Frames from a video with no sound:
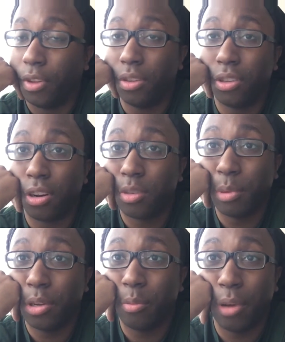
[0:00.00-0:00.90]
Star
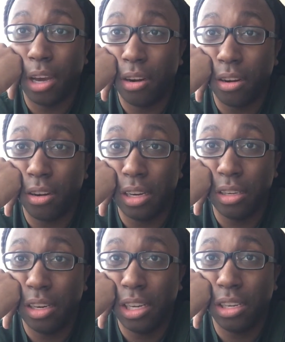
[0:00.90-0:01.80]
Spangled Banner
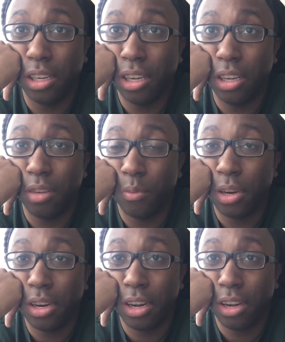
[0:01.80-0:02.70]
and kneeling and
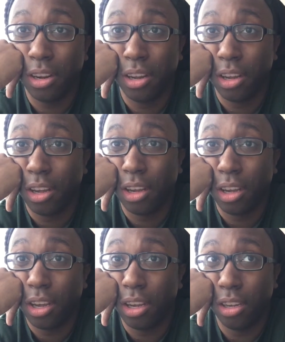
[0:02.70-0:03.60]
whatnot,
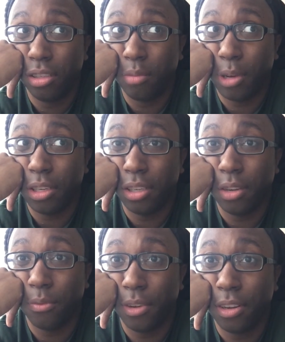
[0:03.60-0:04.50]
it's about to
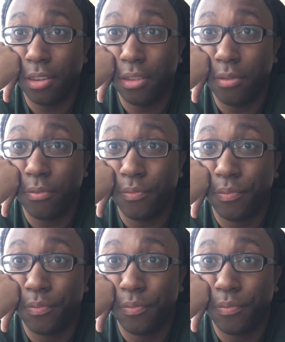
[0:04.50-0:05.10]
get real.